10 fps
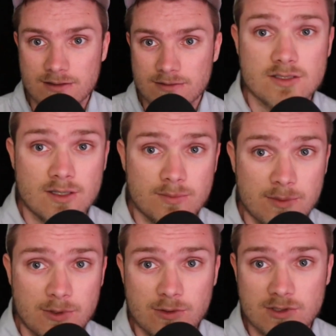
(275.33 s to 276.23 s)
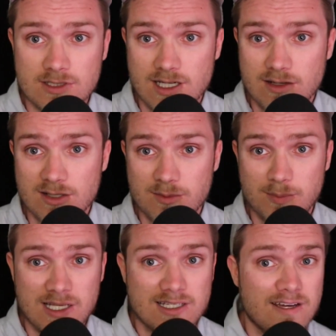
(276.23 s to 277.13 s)
Some people who desire to
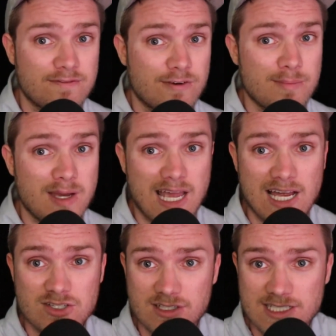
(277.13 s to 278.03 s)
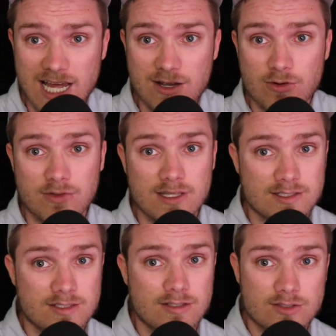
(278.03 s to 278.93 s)
be debt-free may actually tackle
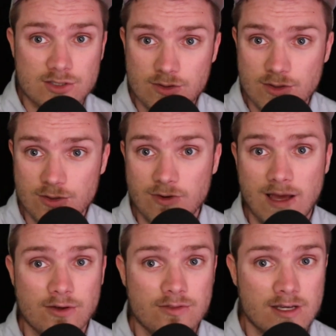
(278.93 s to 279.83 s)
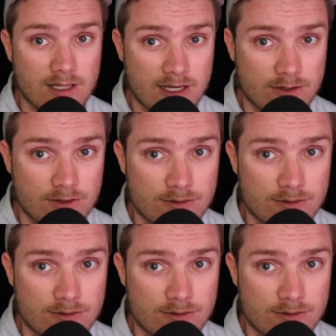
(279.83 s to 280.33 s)
this sooner rather than later.